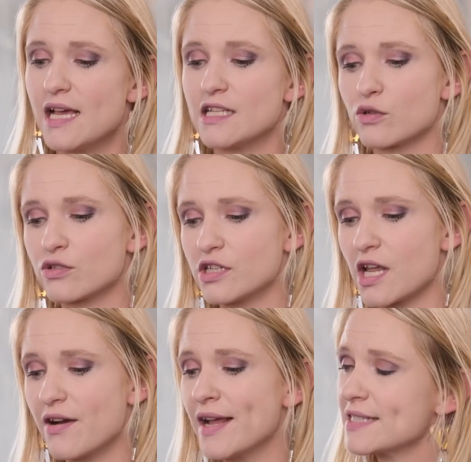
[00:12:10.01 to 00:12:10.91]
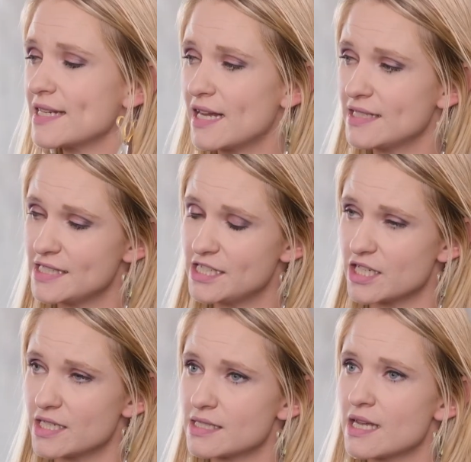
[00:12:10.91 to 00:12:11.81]
it's also directed at
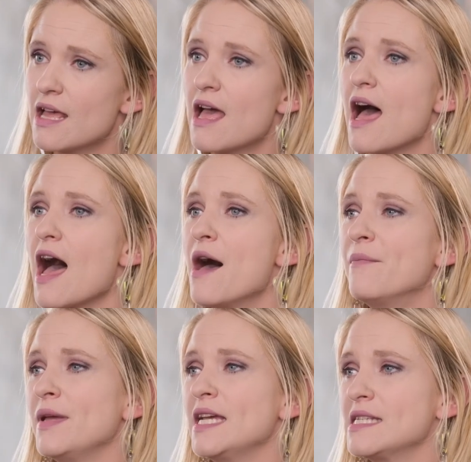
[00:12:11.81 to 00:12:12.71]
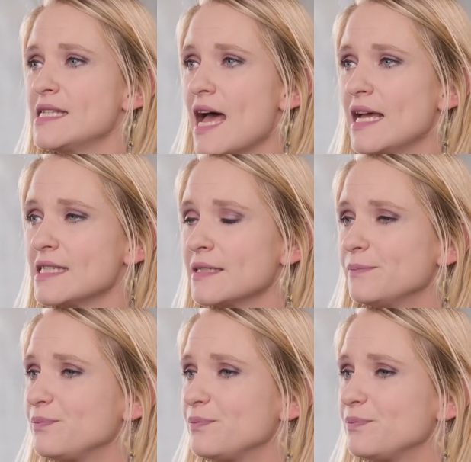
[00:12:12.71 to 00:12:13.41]
teachers, is that